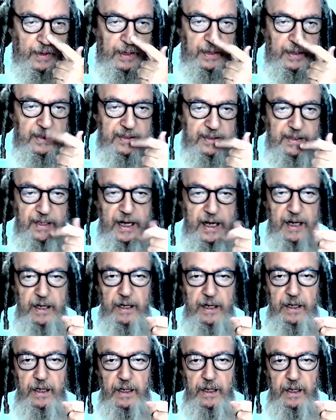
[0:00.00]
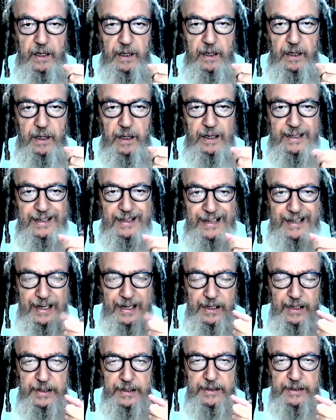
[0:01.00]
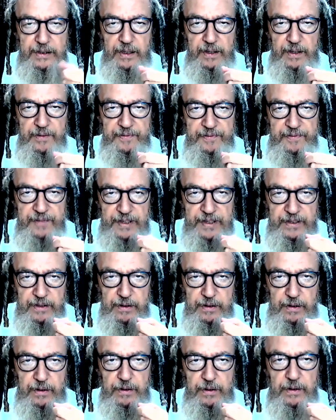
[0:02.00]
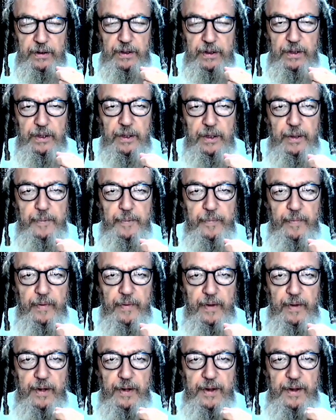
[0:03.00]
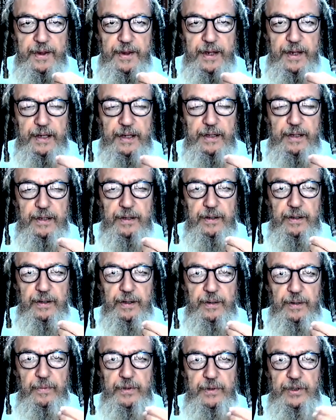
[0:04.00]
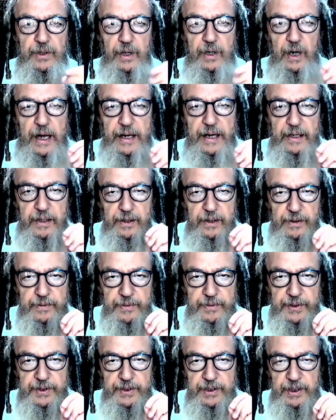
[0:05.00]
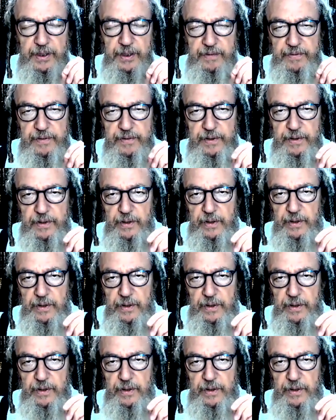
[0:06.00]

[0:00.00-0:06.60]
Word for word: it's not a, a, a keli, it's not a vessel that in which the light is received